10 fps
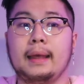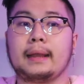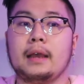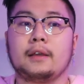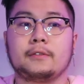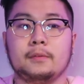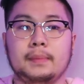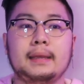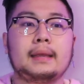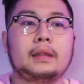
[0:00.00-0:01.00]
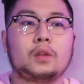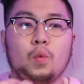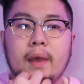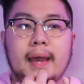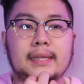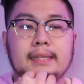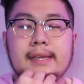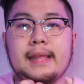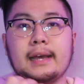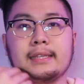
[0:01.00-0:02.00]
like to me the way i
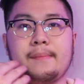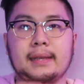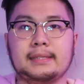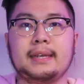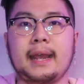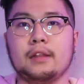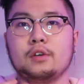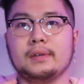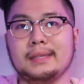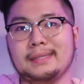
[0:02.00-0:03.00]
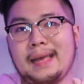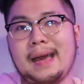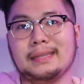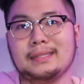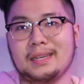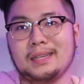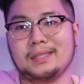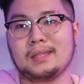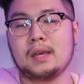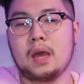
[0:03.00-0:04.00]
see it now is that my channel is not
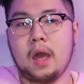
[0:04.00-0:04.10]
just